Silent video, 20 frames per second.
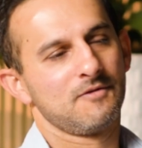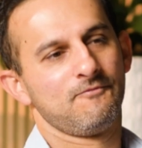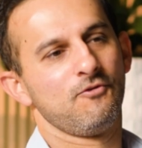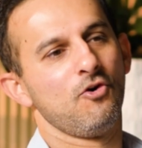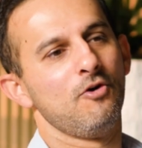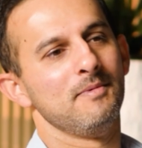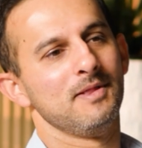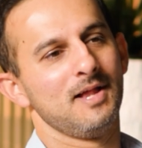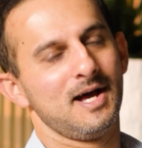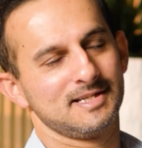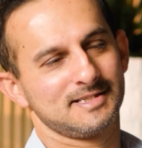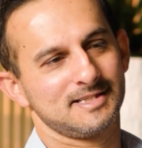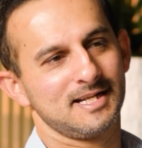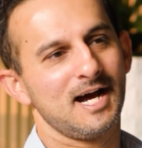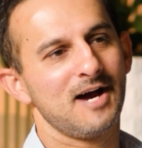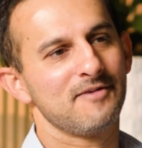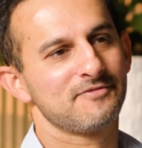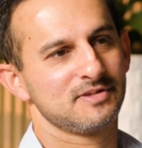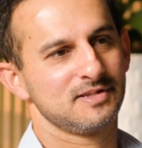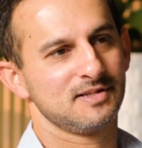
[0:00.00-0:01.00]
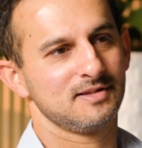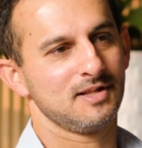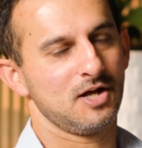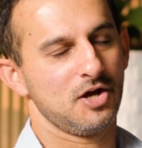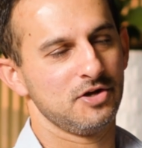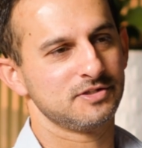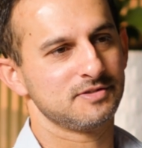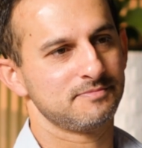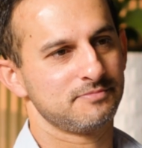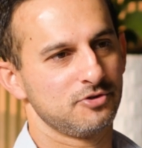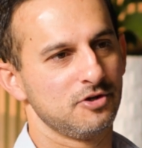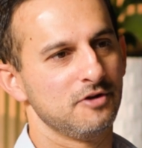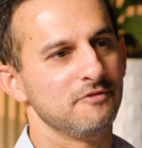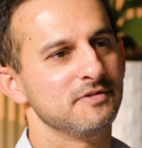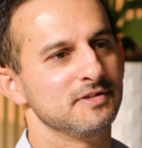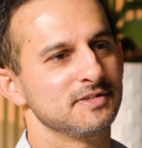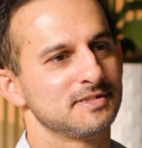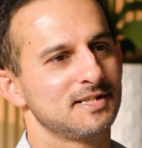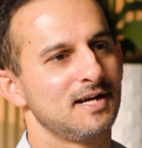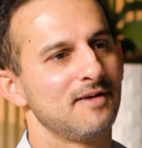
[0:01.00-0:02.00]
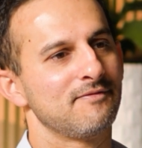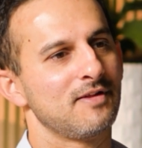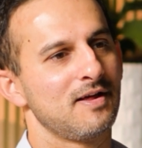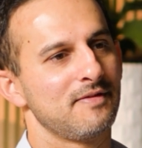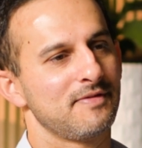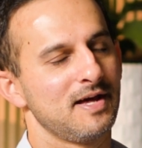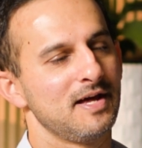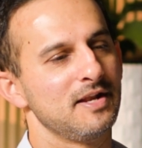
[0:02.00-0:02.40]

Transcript: can formalise it after the loan's approved and stuff like